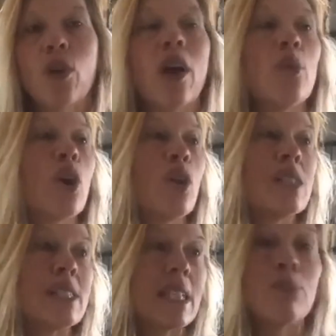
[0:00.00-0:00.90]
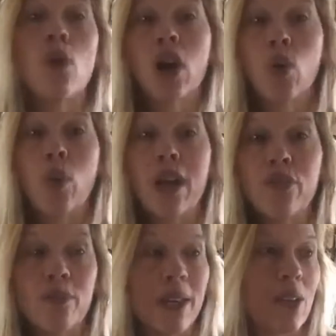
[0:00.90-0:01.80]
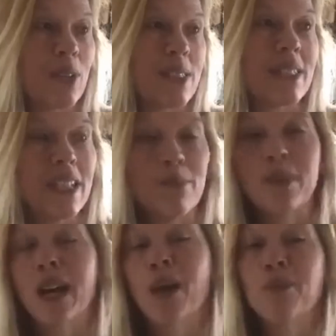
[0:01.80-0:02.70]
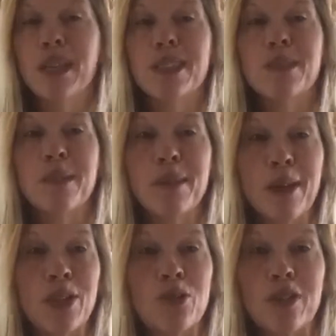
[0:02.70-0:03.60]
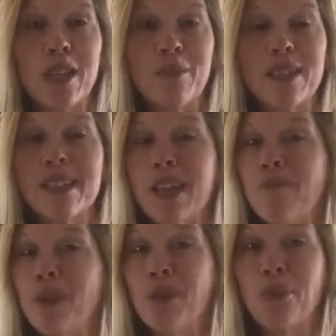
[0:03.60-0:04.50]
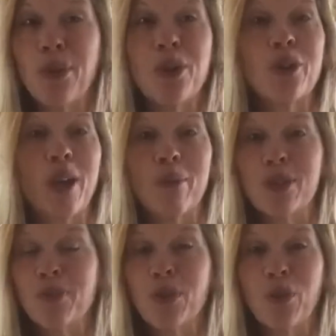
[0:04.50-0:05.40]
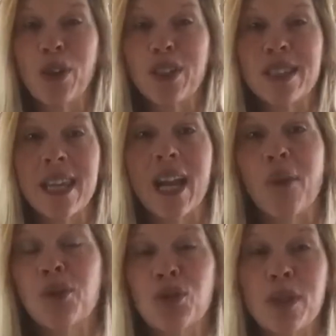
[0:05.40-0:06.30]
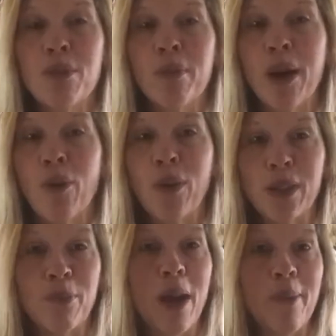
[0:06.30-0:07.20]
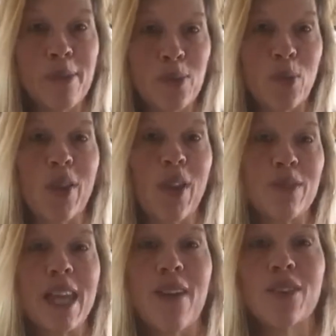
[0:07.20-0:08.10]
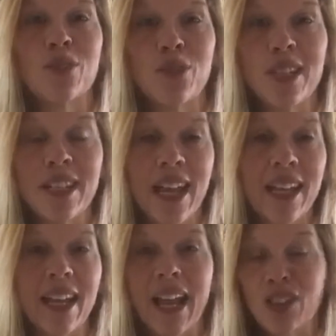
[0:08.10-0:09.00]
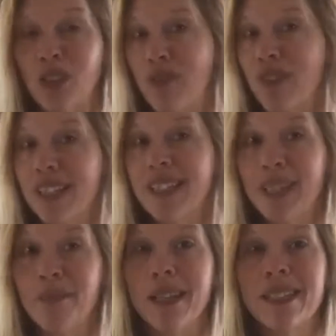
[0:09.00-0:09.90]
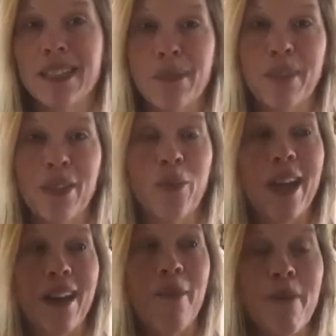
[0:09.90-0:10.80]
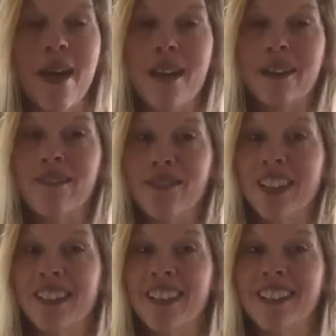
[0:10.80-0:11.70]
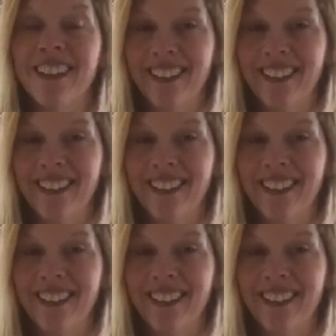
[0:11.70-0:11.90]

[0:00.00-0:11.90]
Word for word: Or I will go to sleep, walk away from it, go to sleep. God blesses me in my dreams. Since I've been a programmer, it's been the weirdest thing. I will dream about what the problems were that I was having during the day and actually fix it in my sleep, and then wake up and fix it.